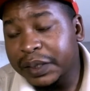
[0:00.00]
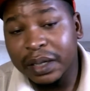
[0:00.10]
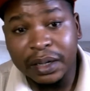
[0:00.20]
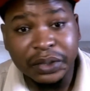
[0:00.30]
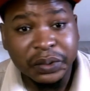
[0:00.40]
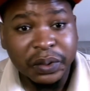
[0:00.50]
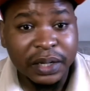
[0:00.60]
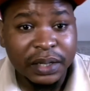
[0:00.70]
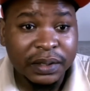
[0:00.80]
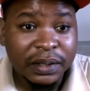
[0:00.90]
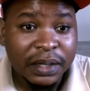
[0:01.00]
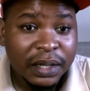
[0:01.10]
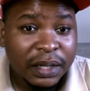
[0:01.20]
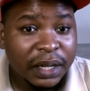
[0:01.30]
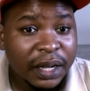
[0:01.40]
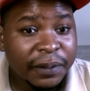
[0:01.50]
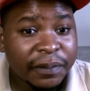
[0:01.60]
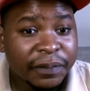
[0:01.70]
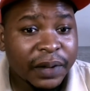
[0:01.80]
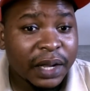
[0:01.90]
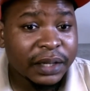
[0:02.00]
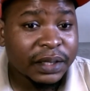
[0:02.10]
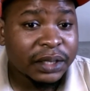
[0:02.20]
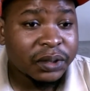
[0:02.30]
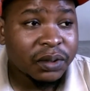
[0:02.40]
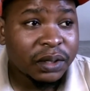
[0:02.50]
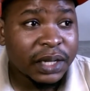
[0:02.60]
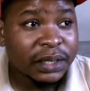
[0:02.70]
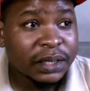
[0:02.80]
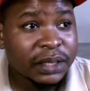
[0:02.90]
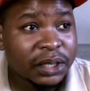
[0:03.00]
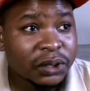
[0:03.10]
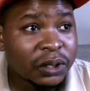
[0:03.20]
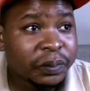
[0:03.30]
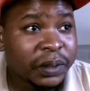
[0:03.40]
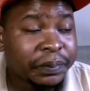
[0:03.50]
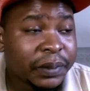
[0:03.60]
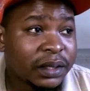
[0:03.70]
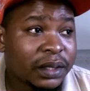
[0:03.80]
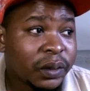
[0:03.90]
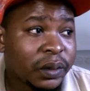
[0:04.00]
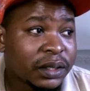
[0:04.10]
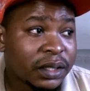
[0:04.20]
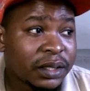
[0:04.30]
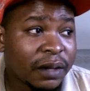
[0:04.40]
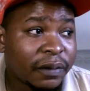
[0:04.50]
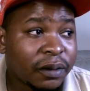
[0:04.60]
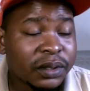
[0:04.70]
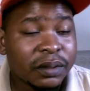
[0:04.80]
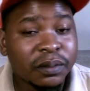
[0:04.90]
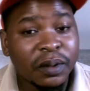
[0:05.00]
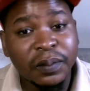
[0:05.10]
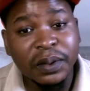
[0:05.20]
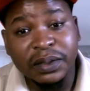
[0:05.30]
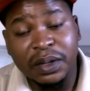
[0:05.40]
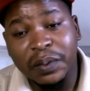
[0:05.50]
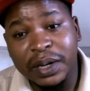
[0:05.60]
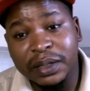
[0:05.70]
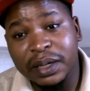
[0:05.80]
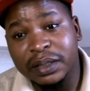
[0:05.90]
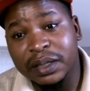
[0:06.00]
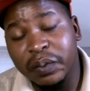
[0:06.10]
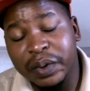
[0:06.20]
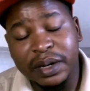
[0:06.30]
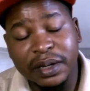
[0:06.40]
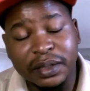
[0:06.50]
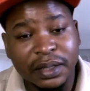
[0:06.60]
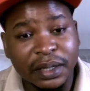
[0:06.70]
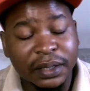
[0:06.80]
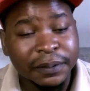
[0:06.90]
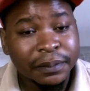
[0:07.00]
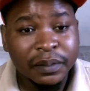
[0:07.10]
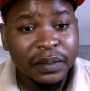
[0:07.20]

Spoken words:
the restaurant and you find that you're not getting the job, but the sister from Zimbabwe is the waiter, is the waitress there,